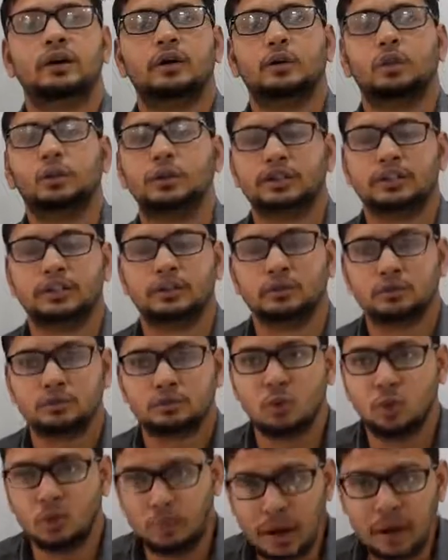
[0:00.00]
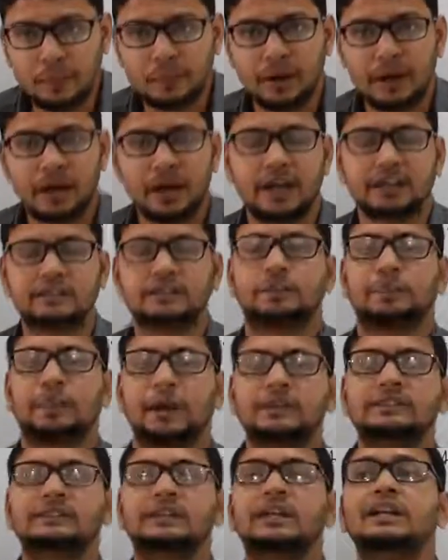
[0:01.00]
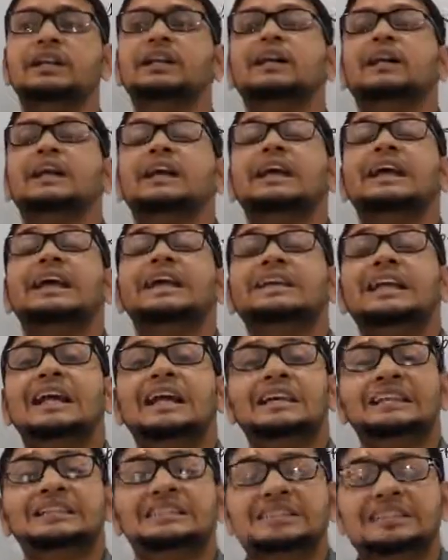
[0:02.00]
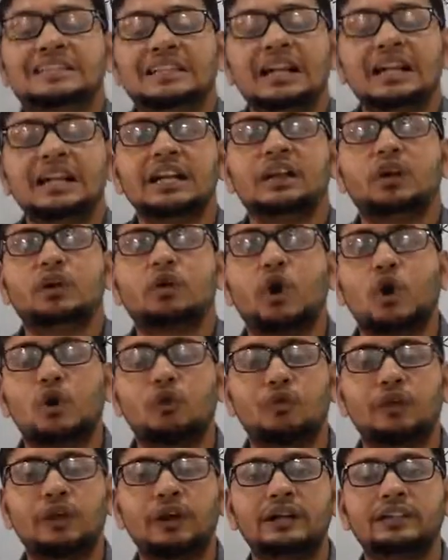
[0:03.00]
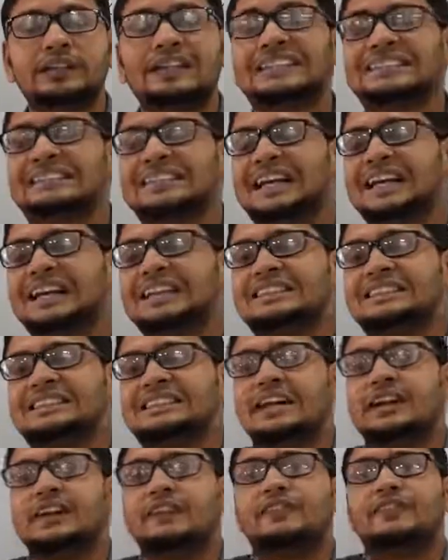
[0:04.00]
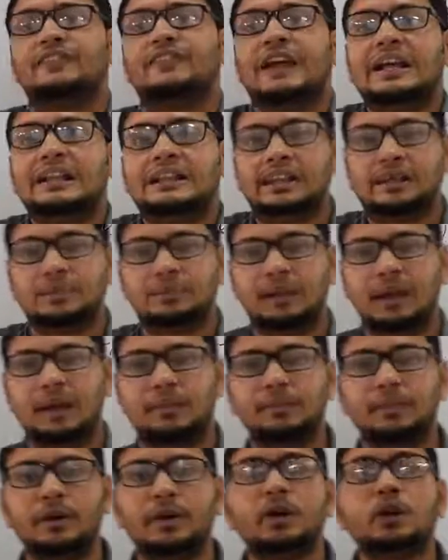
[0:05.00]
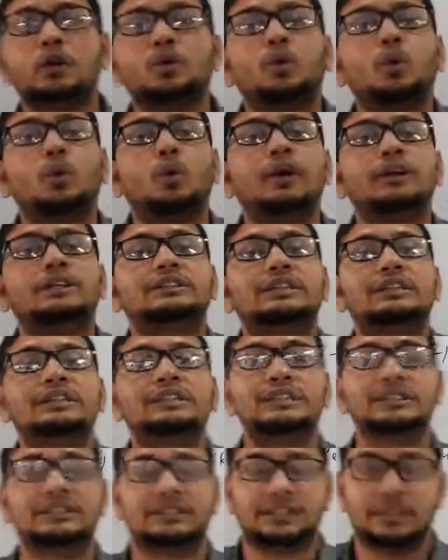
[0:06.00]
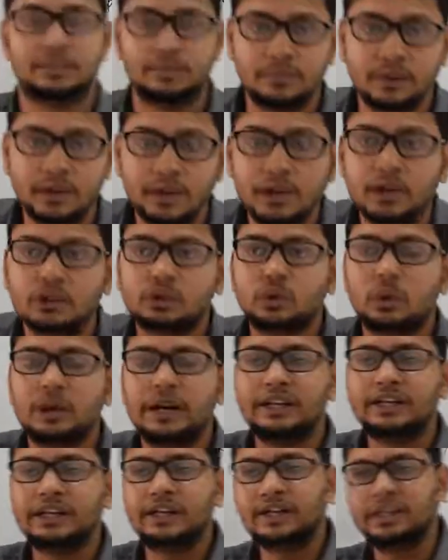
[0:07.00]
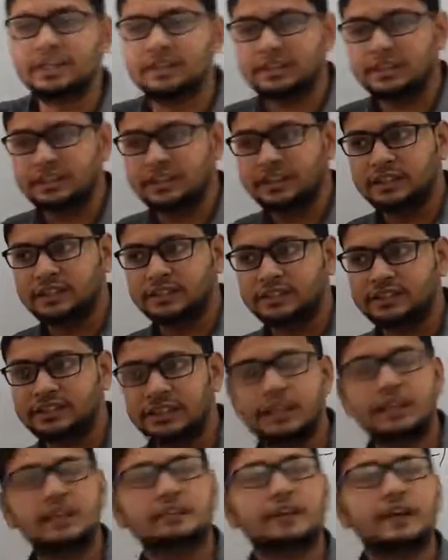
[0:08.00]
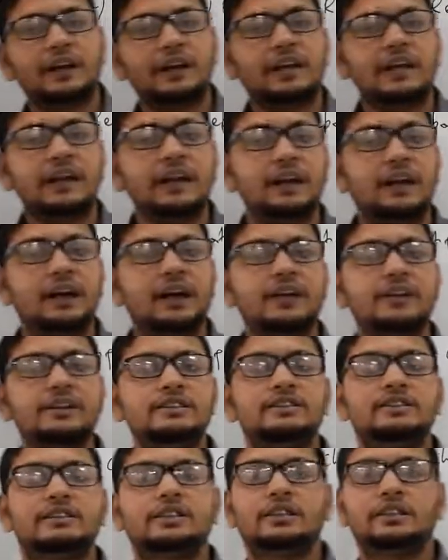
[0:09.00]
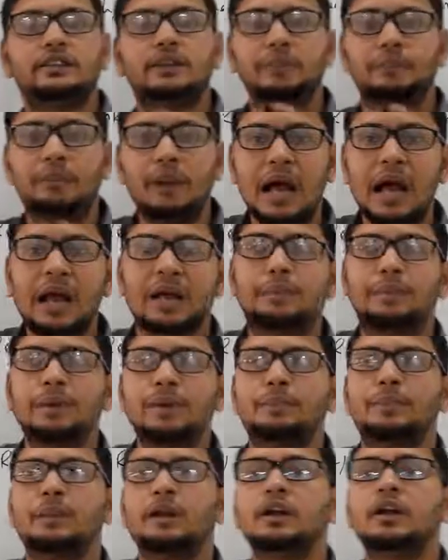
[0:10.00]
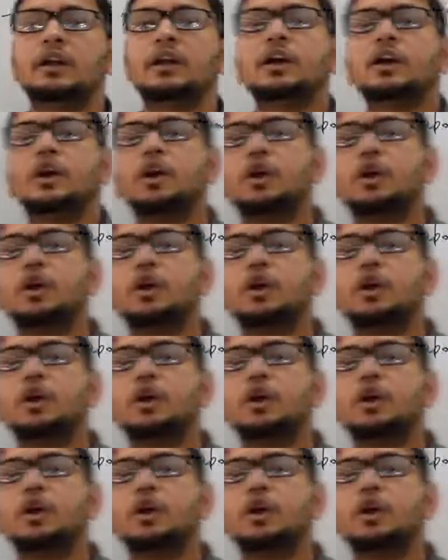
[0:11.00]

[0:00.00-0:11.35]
with Obama as a president, it instilled confidence, it instilled faith in them towards the system. So it significantly increased the black people